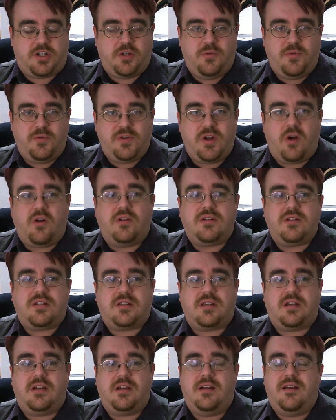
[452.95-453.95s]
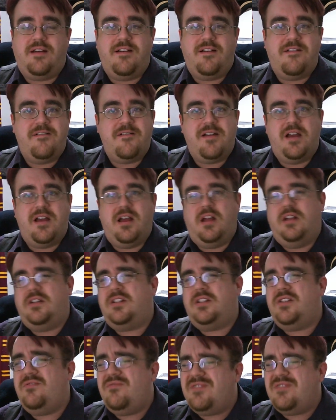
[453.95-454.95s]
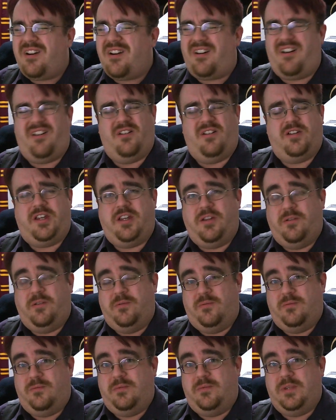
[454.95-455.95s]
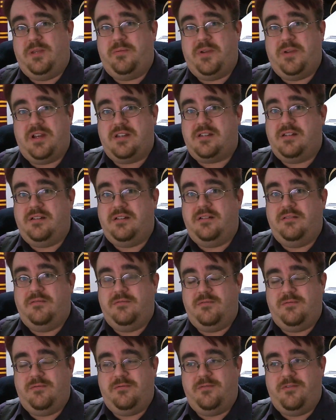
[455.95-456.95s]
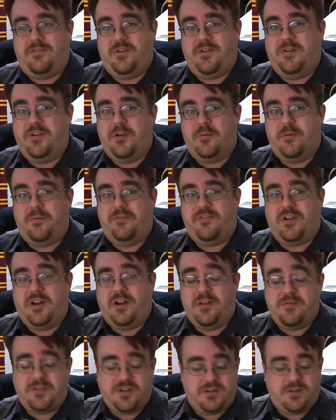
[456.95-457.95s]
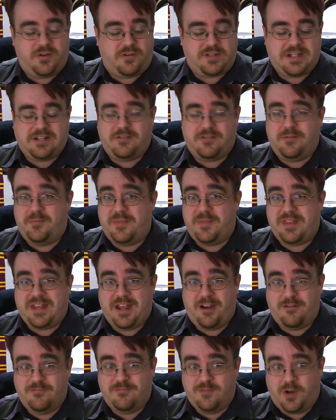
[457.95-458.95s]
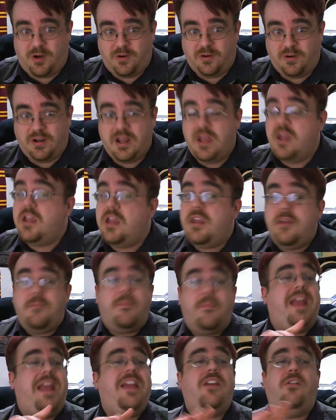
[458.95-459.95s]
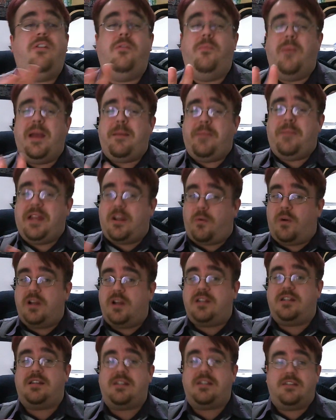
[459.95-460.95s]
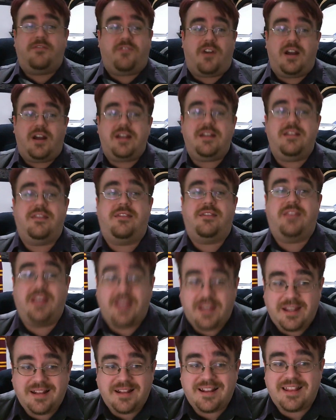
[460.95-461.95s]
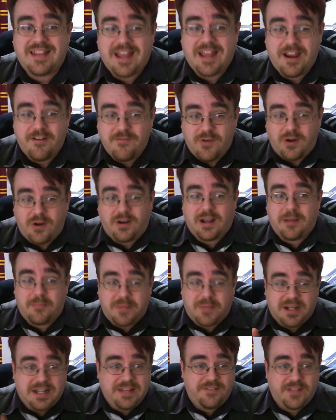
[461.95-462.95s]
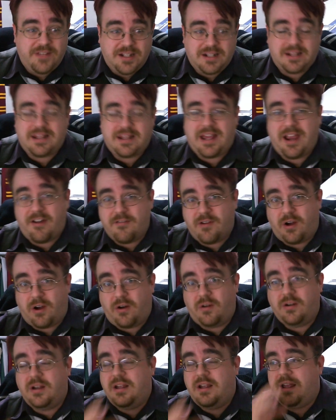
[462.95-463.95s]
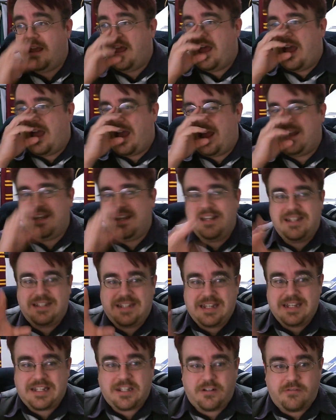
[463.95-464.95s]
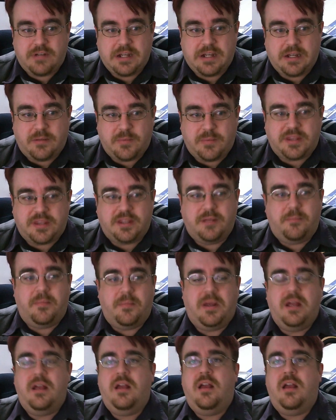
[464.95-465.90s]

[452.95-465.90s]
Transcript: not argue with the person reviewing your portfolio. Do not tell them that they are wrong. You may be quite justified in thinking that they are wrong and believing that they are wrong and disagreeing with them,